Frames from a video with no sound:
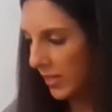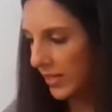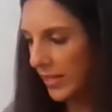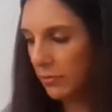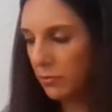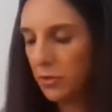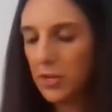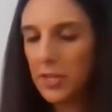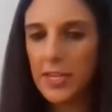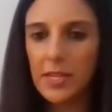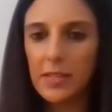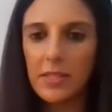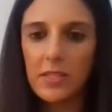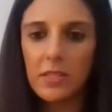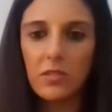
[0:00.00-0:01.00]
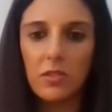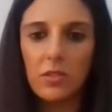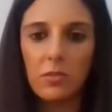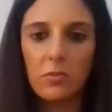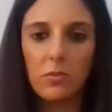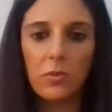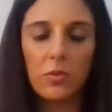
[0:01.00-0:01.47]
Now I'm going to keep these
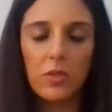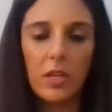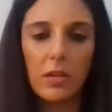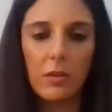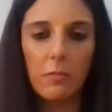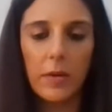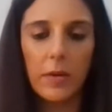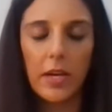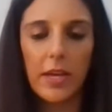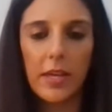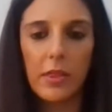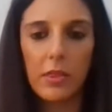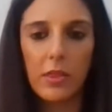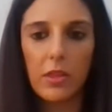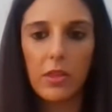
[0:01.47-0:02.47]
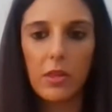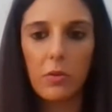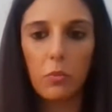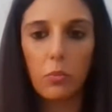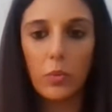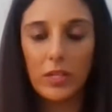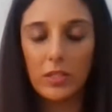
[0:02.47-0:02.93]
2 also by
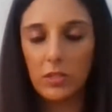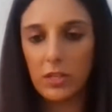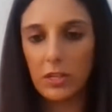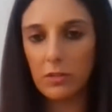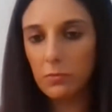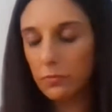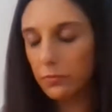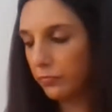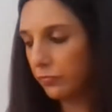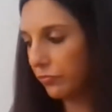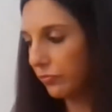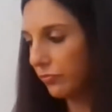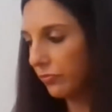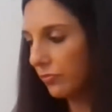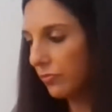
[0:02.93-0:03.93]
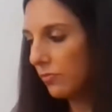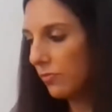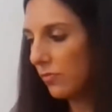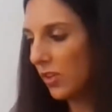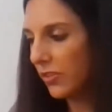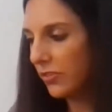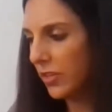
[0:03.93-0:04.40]
the window
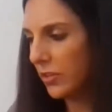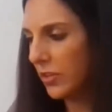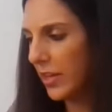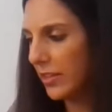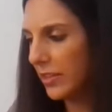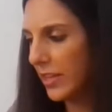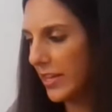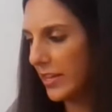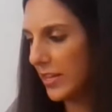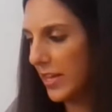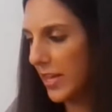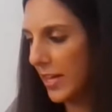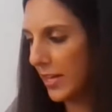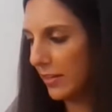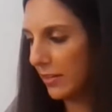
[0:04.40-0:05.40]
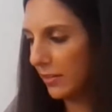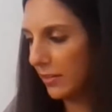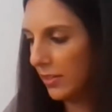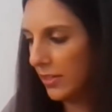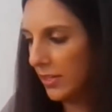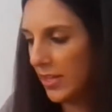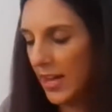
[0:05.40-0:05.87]
so that they can
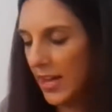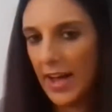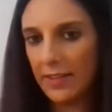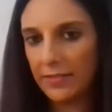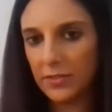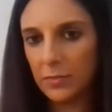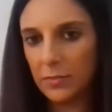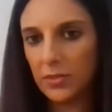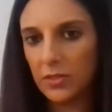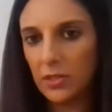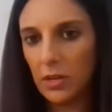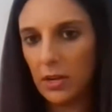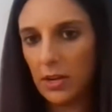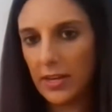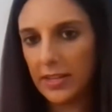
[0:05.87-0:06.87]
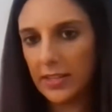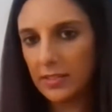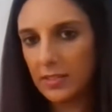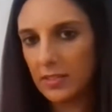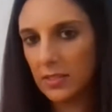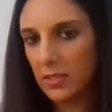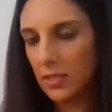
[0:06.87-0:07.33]
have some
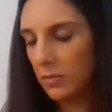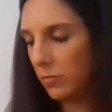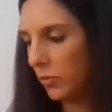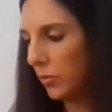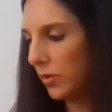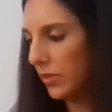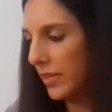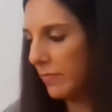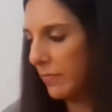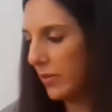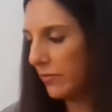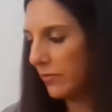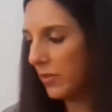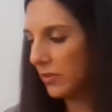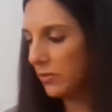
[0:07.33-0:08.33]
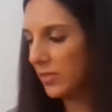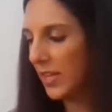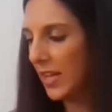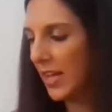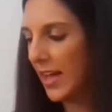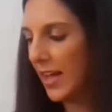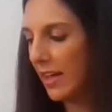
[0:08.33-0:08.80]
sunlight. But what they're both going to
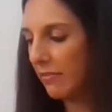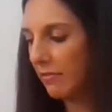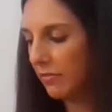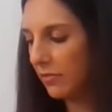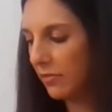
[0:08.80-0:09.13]
have